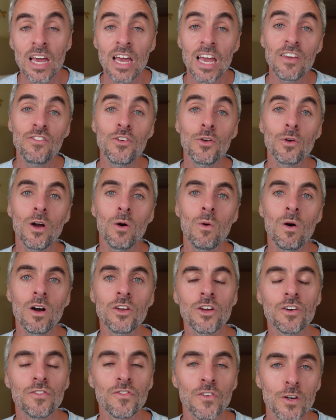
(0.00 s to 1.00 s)
If you go on
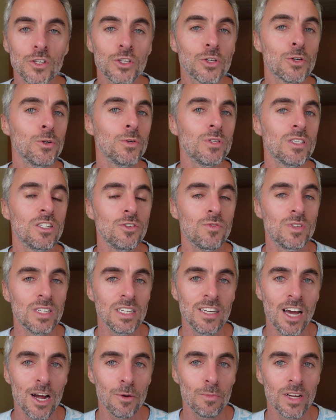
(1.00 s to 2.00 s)
your first cruise and you
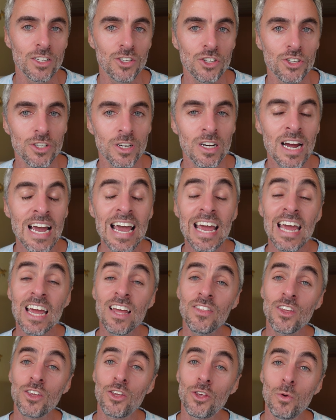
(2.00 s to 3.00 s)
did not register,
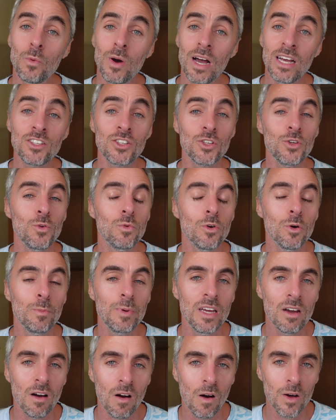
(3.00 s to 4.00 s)
in the US, you will
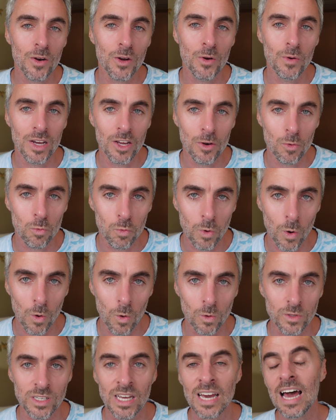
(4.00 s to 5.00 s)
be
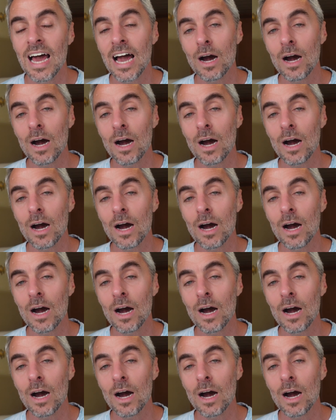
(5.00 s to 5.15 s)
auto-enrolled.